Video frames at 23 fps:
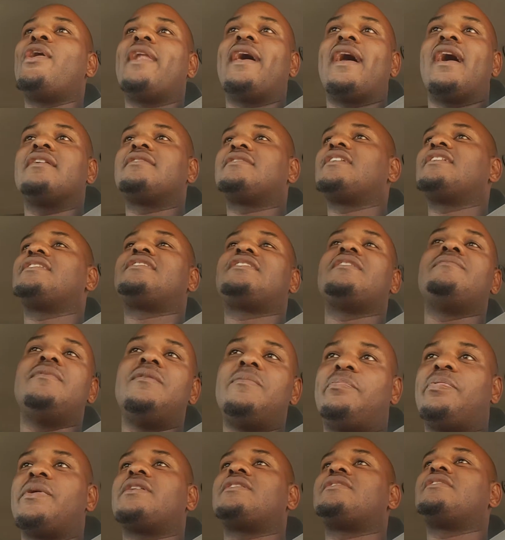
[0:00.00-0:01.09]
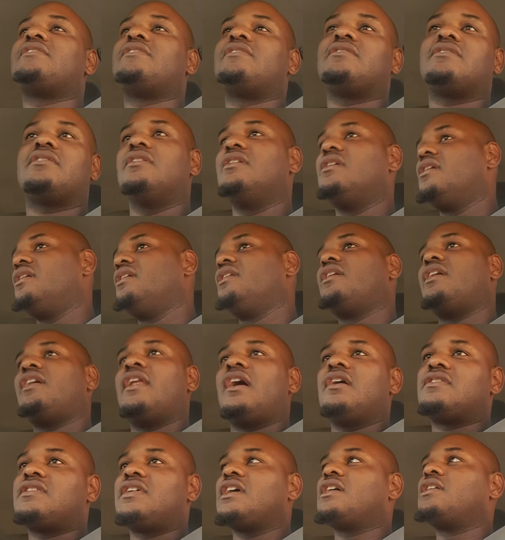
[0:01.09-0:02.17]
Like, send me pics and
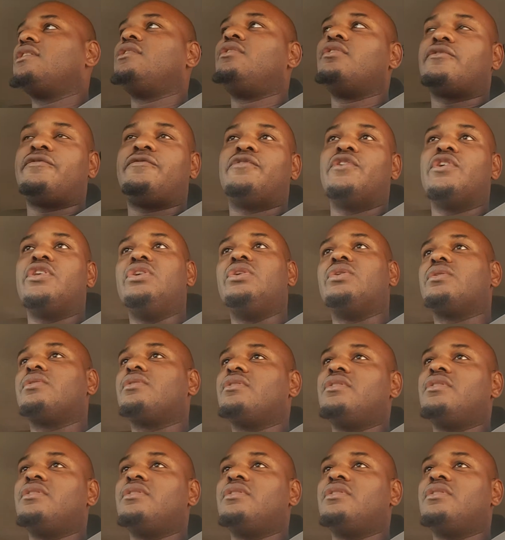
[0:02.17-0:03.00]
I'll take a look for you.